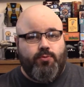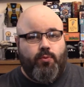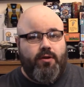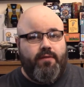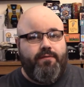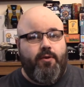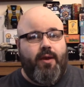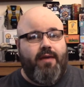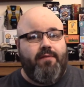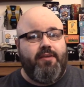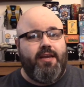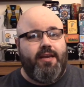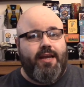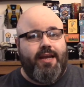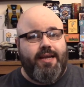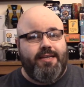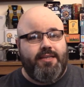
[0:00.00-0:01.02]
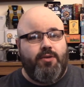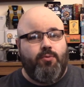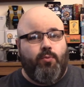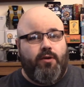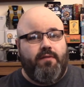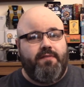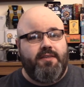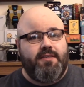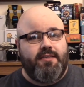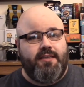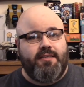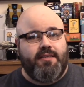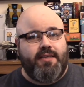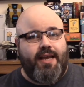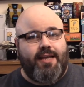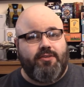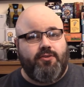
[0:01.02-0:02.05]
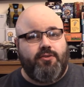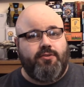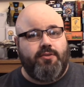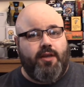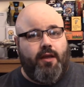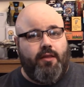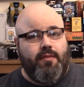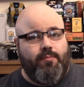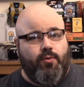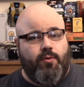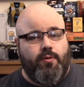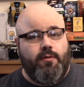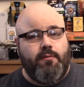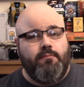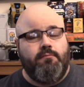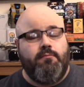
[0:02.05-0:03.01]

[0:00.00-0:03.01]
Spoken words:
one of you having a knight in one of the 6 castles on the board,